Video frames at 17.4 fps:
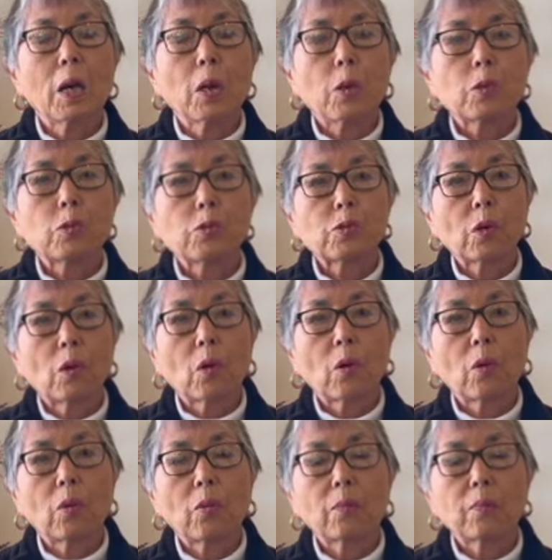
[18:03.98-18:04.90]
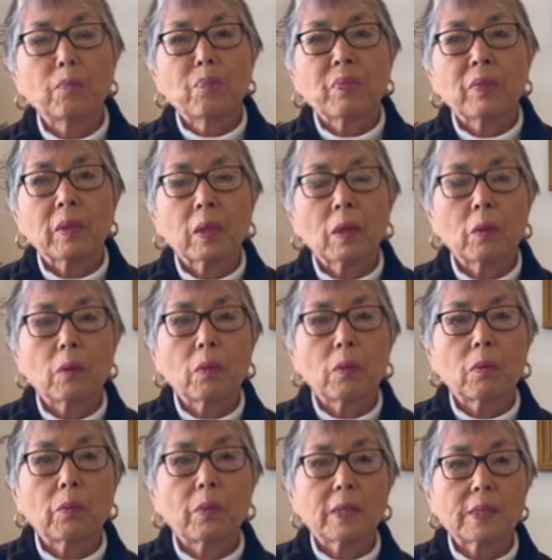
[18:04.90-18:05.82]
So
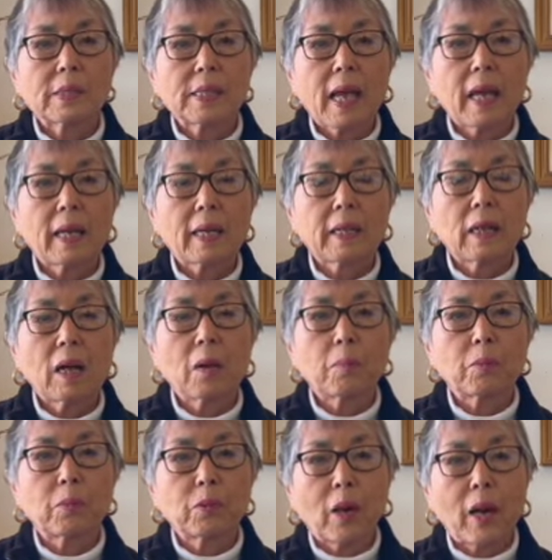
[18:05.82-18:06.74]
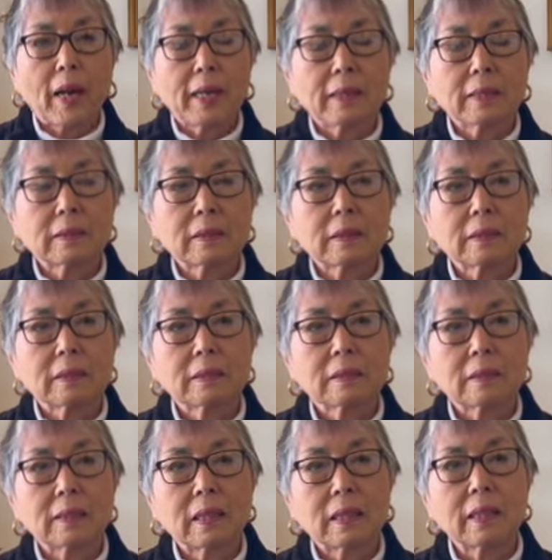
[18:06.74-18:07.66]
we sat upright
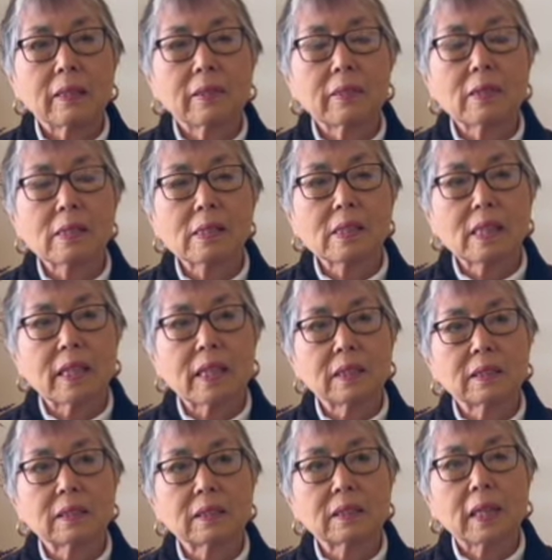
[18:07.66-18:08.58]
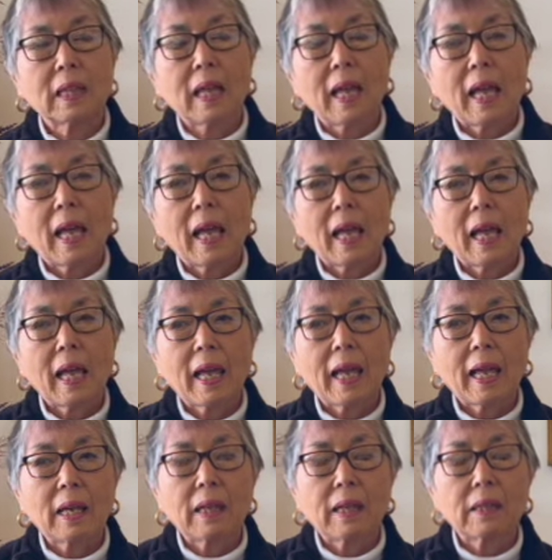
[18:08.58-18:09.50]
in the seats,
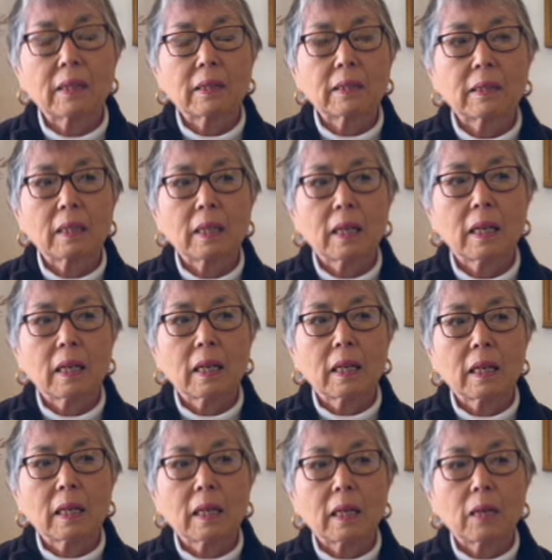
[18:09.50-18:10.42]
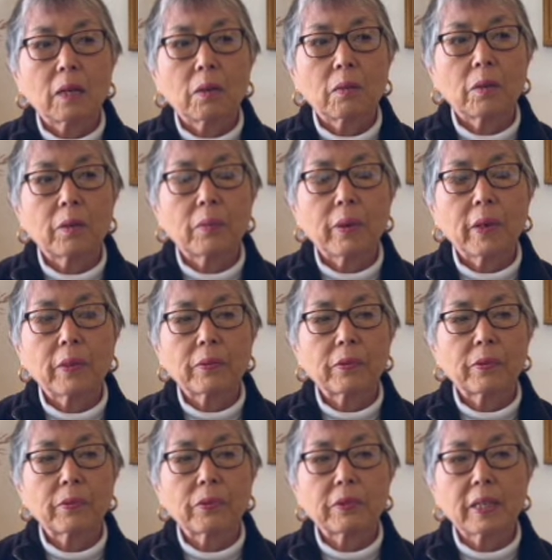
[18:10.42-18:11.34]
and we went
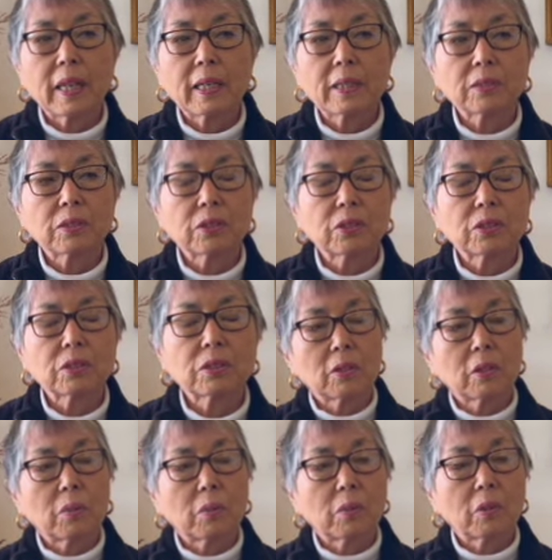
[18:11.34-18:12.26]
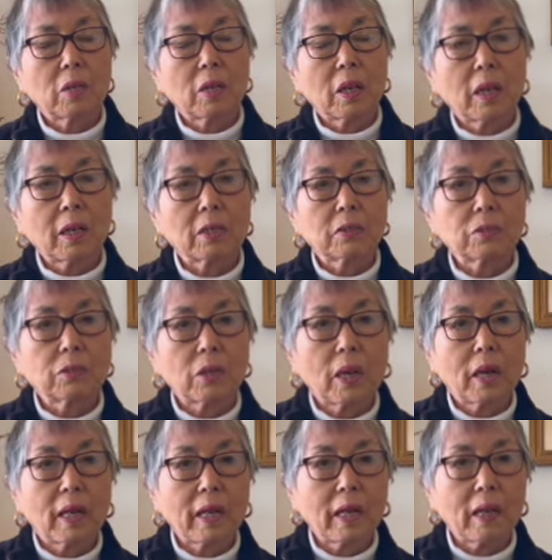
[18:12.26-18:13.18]
through deserts. There were a lot of
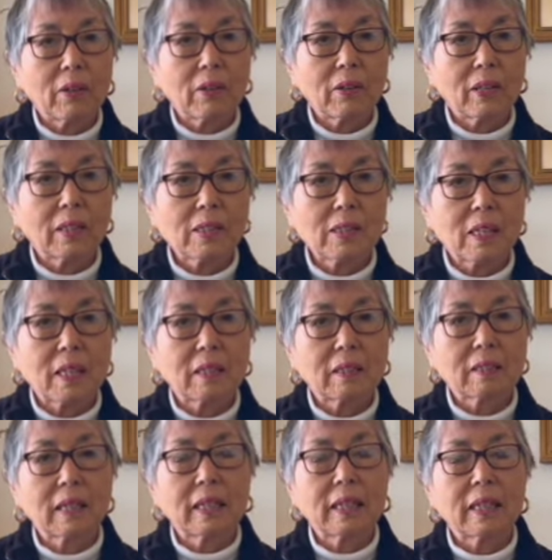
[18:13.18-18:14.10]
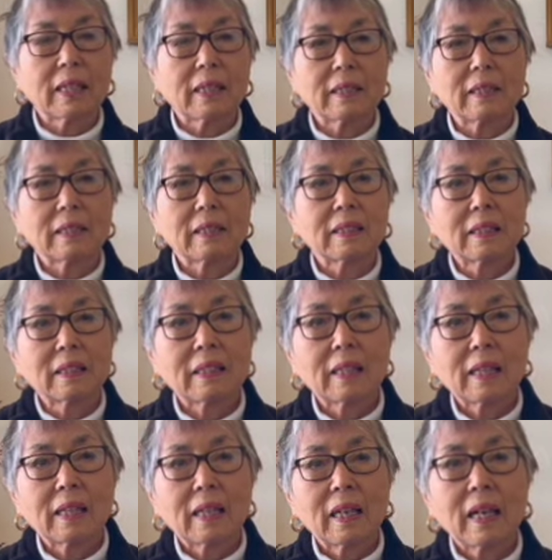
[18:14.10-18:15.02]
dry areas and heat
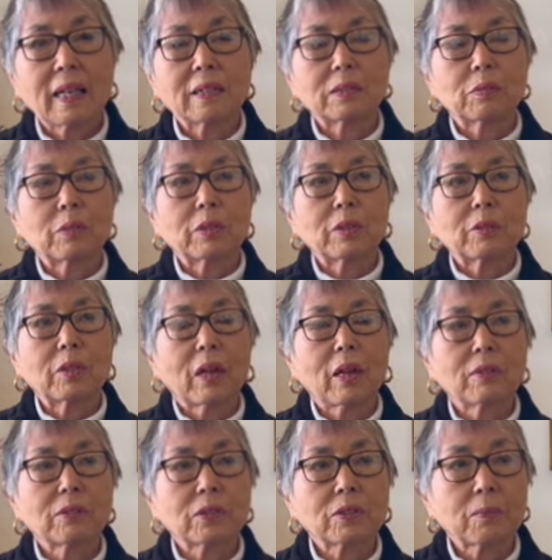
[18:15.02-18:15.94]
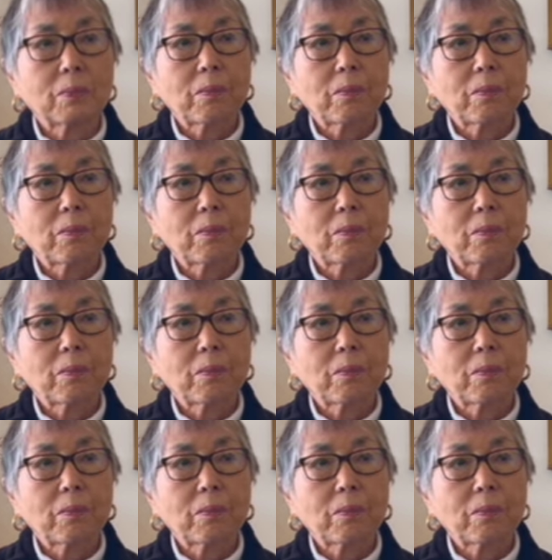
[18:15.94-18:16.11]
as we traveled.